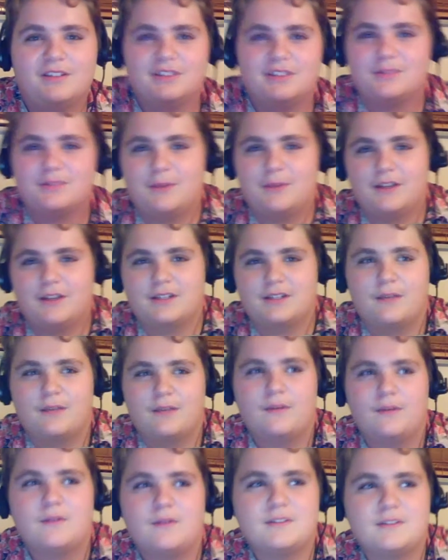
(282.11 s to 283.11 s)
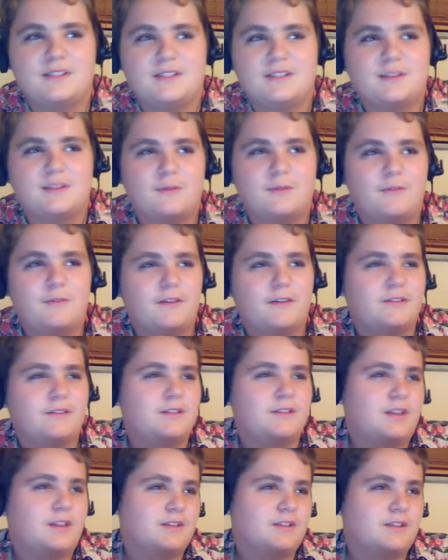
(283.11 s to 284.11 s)
Just because, have you ever seen someone
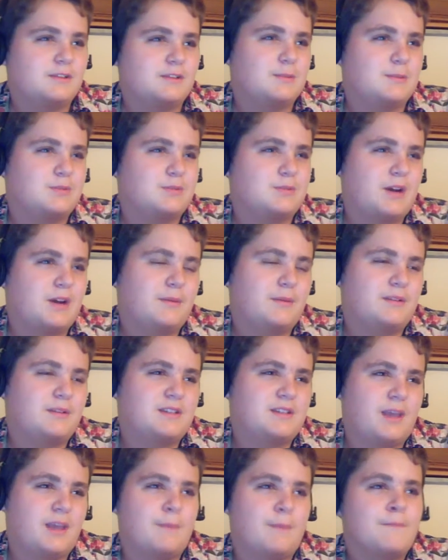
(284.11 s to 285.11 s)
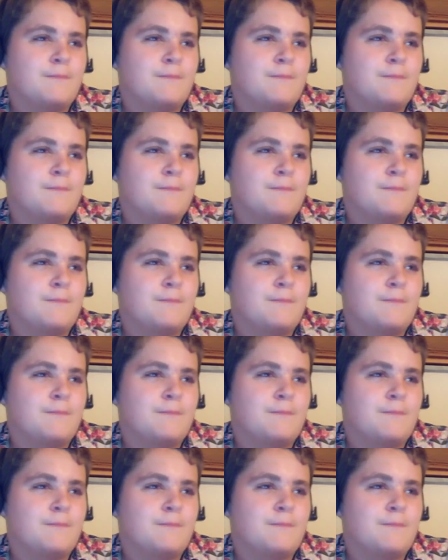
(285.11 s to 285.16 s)
500,000 subscribers and say,